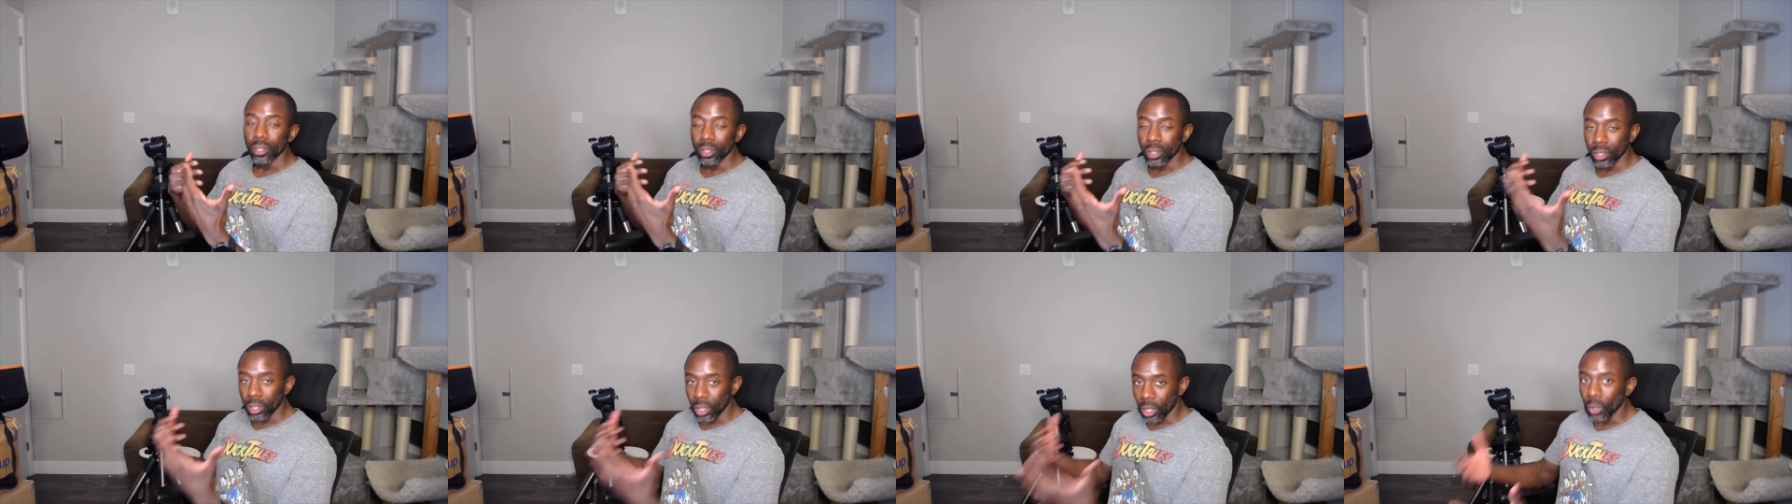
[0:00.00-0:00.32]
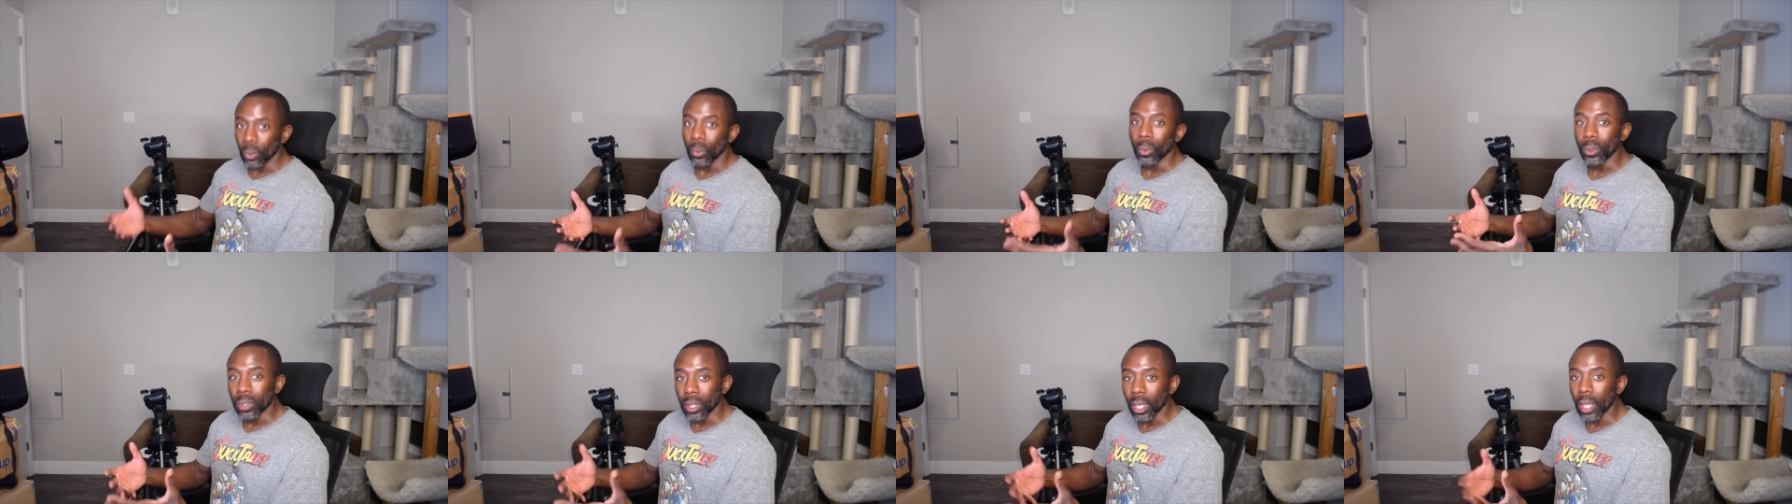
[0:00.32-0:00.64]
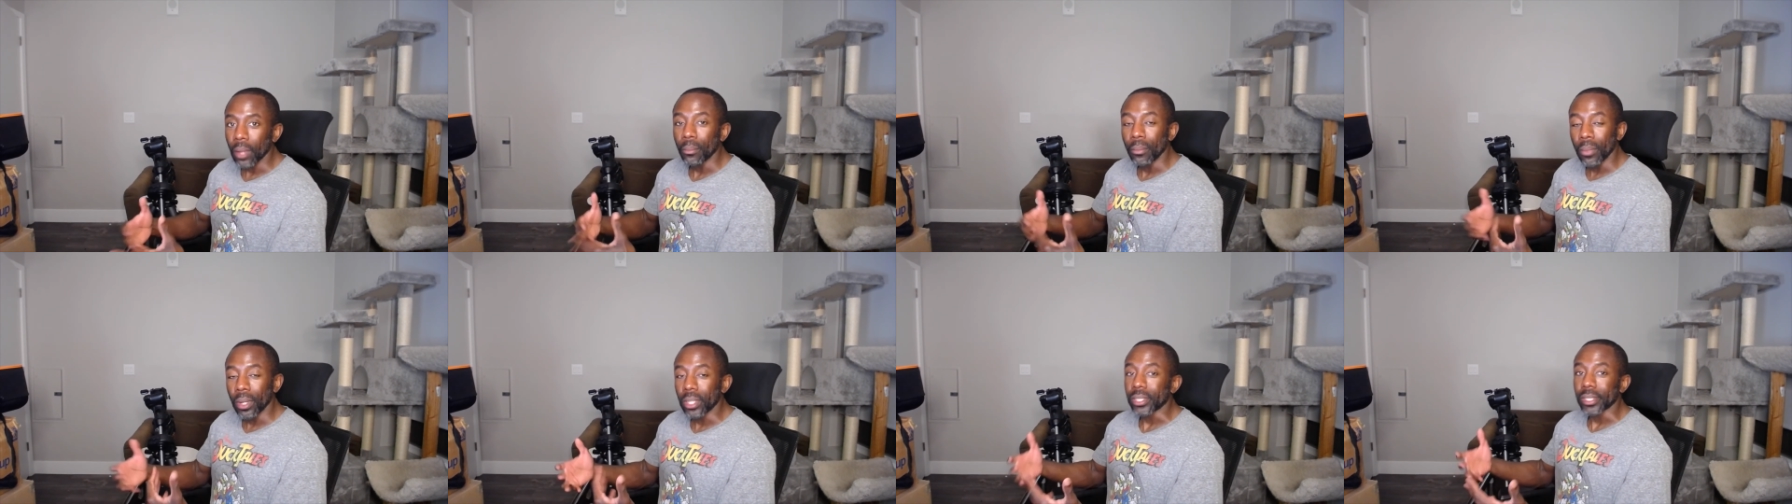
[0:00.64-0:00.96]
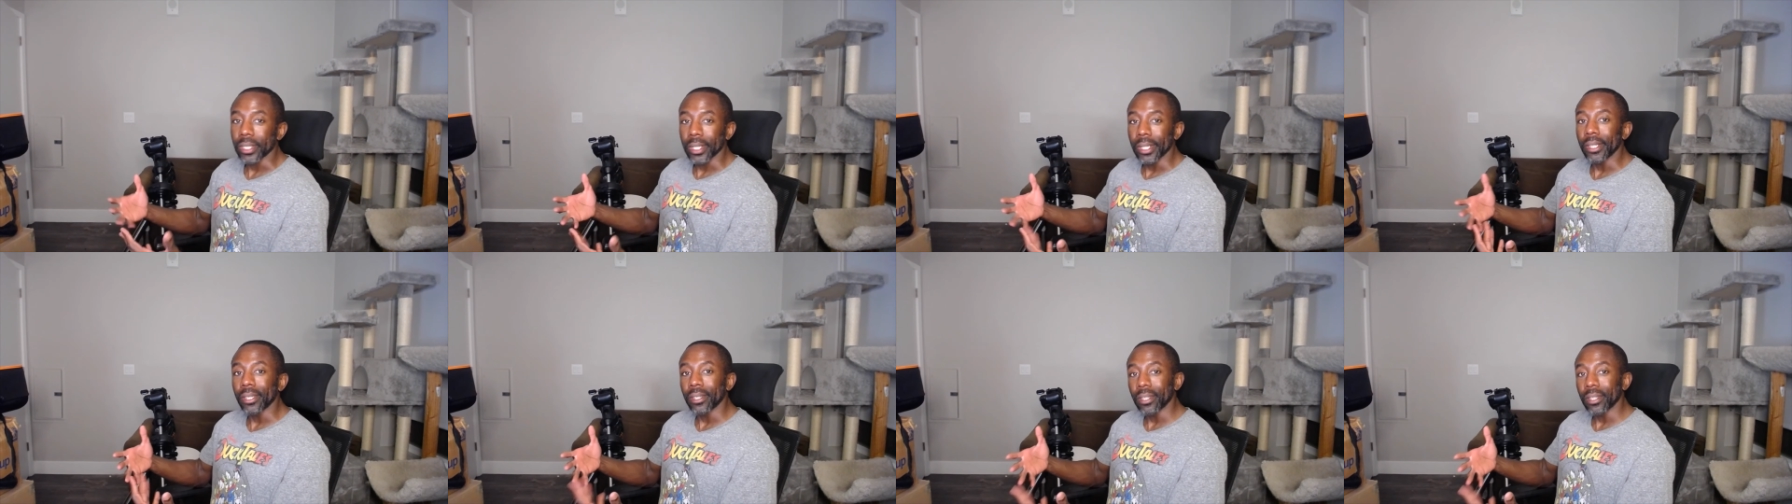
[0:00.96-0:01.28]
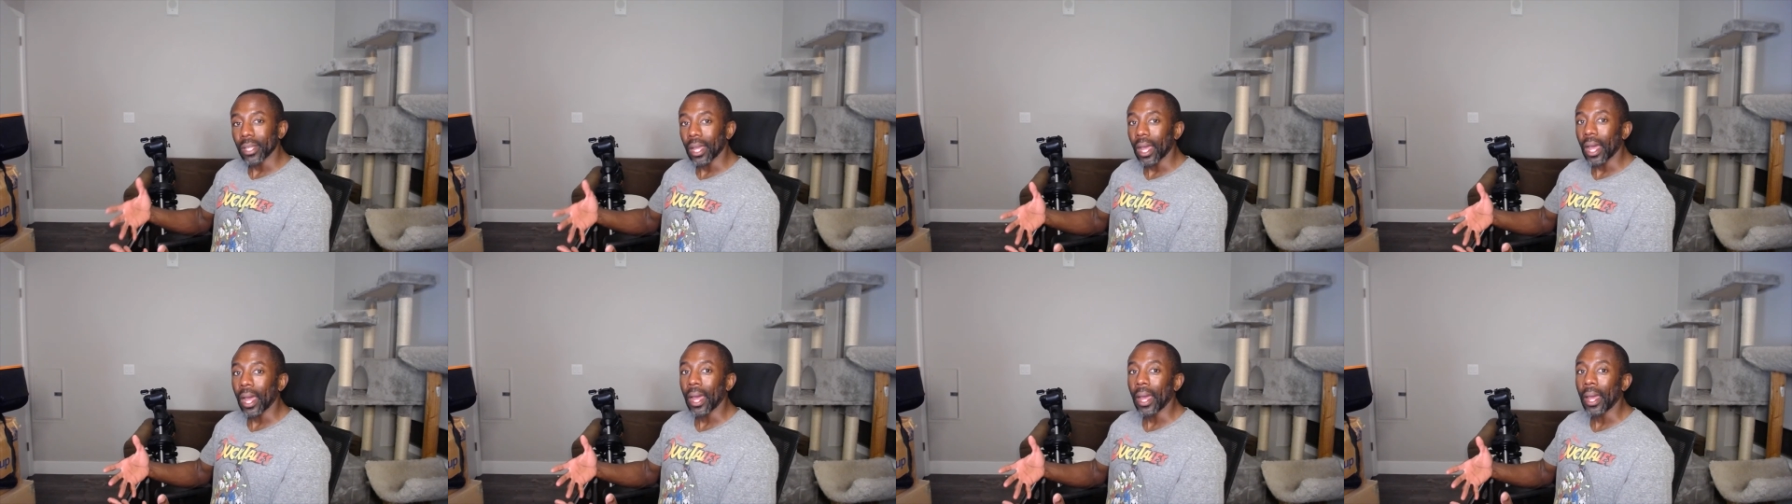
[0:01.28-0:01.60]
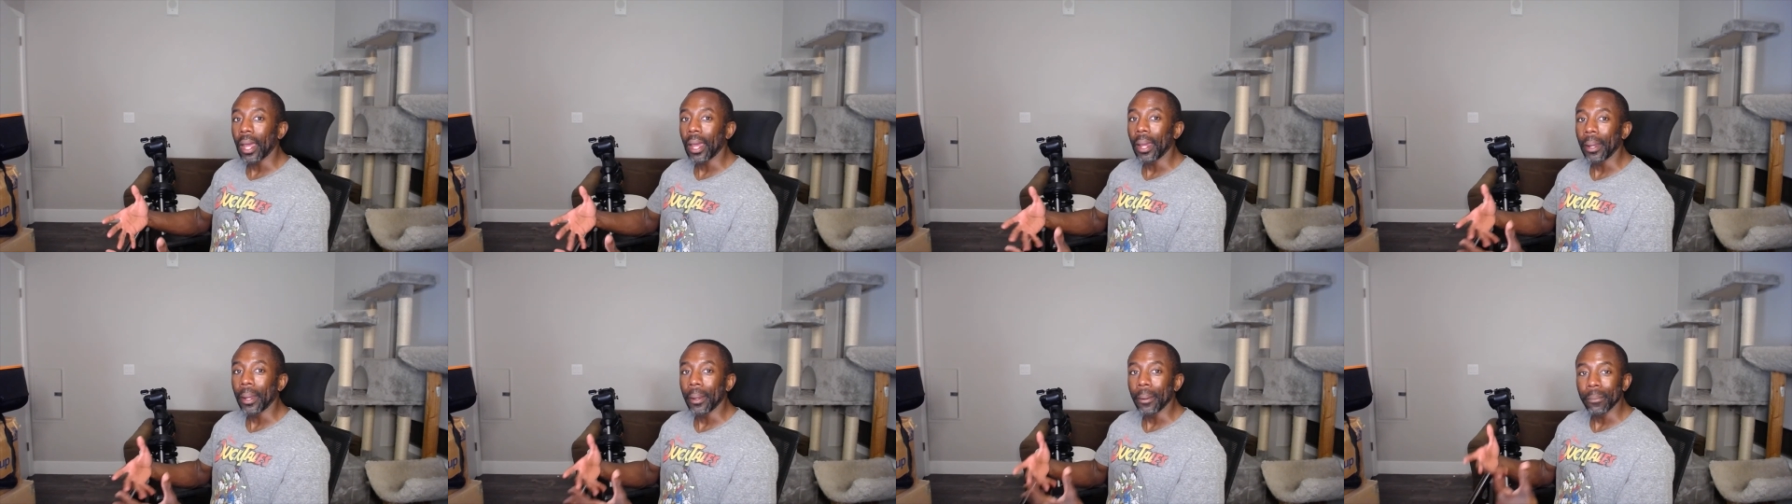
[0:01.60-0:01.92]
it will take much less
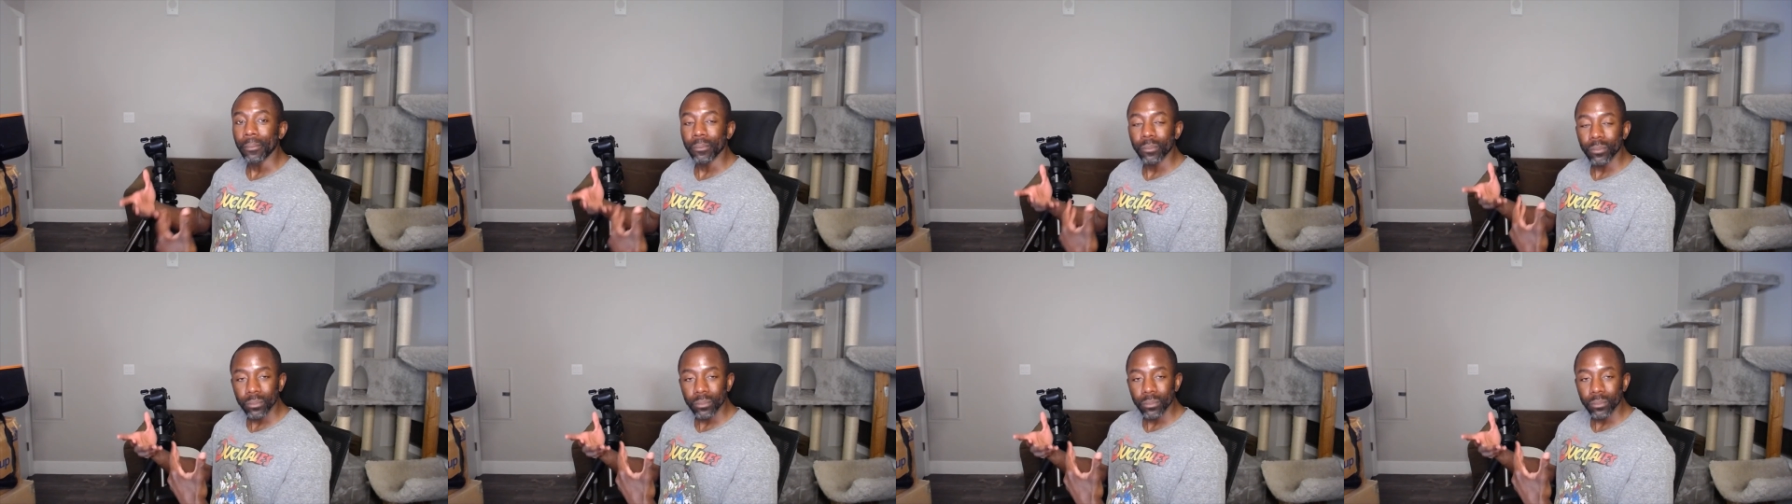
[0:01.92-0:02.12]
time